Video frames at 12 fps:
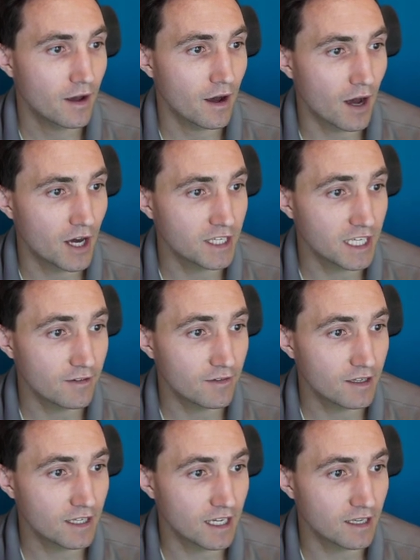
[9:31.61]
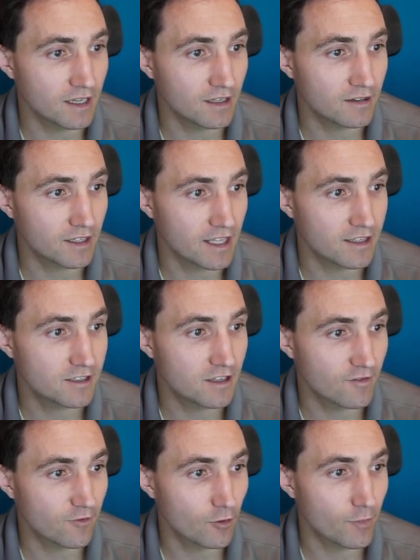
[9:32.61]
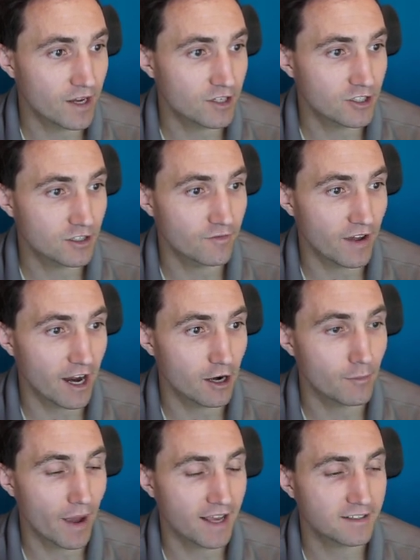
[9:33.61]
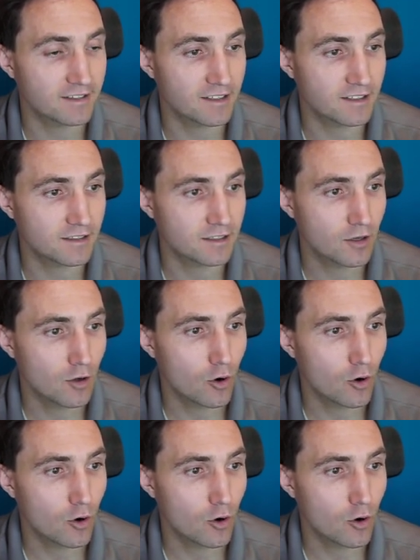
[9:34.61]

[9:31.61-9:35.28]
Uneven heating leads to the formation of air masses,